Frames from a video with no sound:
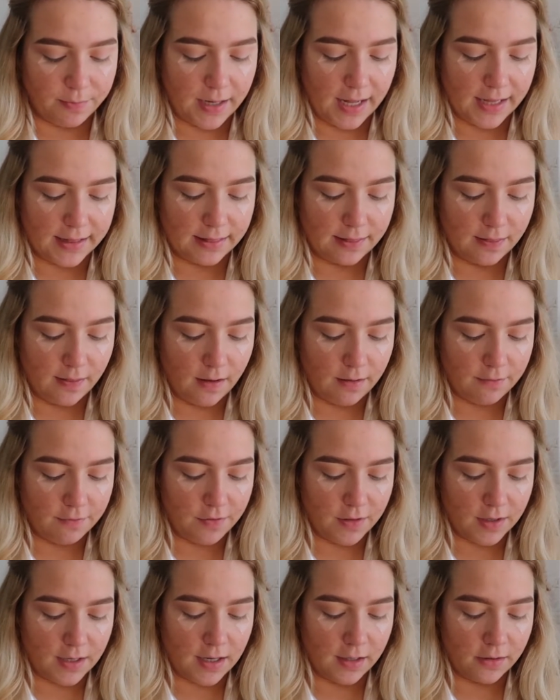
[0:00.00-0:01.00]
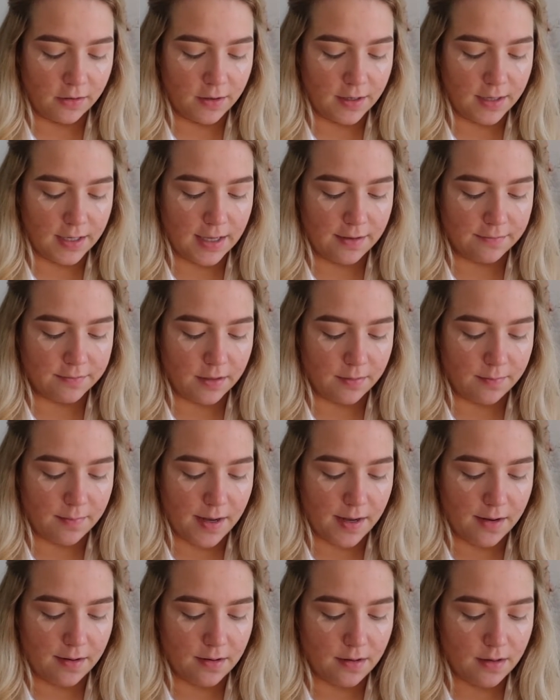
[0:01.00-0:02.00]
but I love the color it gives on
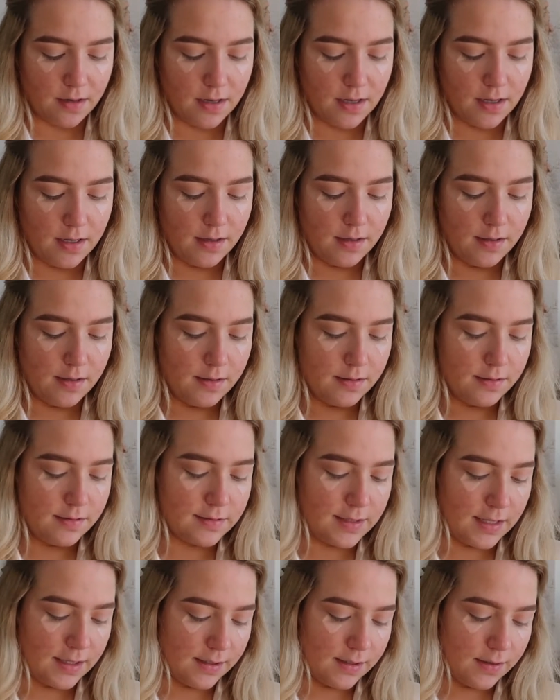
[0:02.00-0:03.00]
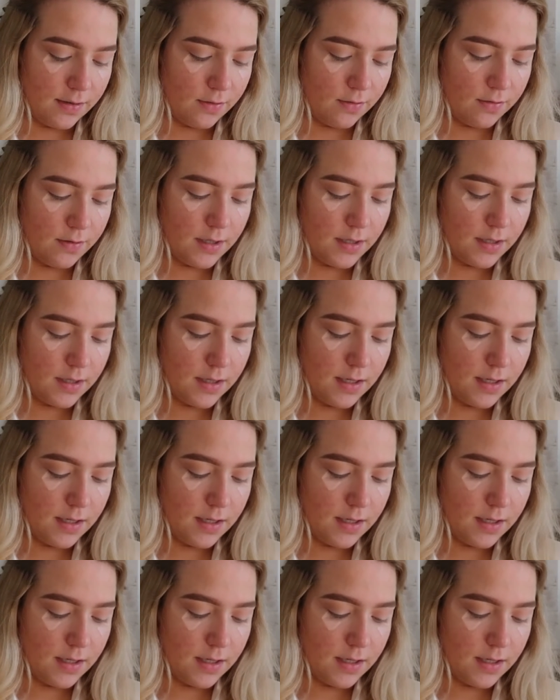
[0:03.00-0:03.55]
my skin tone.